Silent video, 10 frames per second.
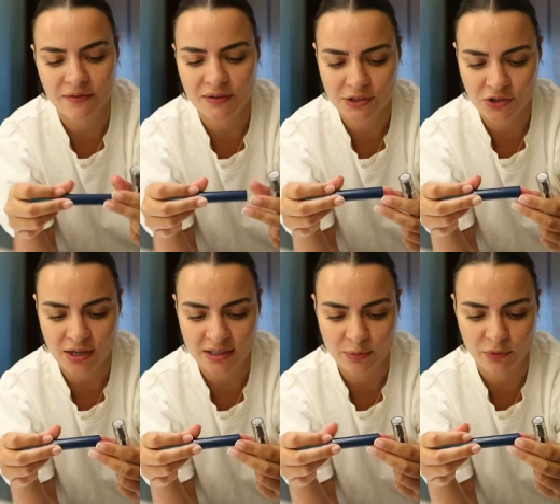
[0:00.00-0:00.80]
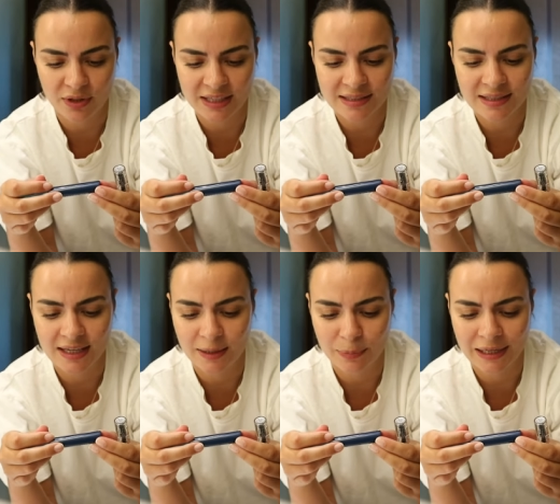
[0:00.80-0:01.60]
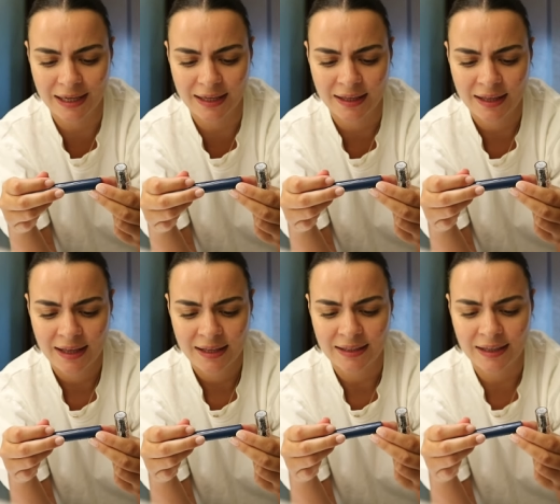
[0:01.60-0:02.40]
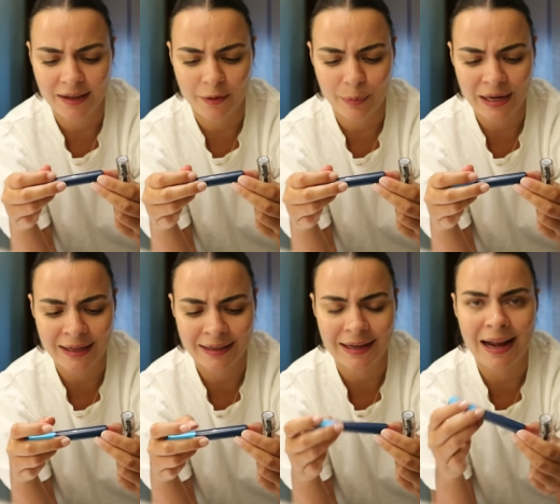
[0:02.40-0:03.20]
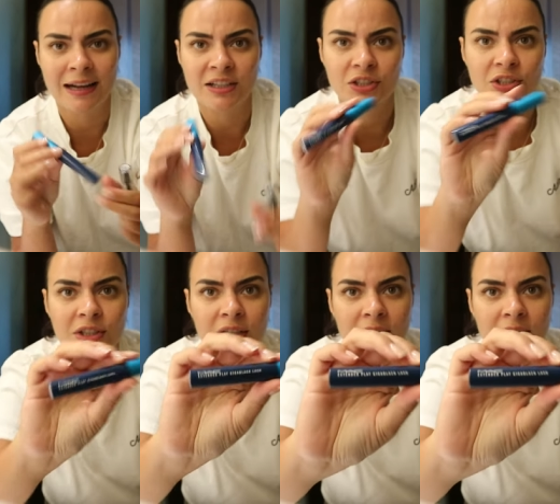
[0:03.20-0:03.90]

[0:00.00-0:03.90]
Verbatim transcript: I've never tried this before the extended play giga black lash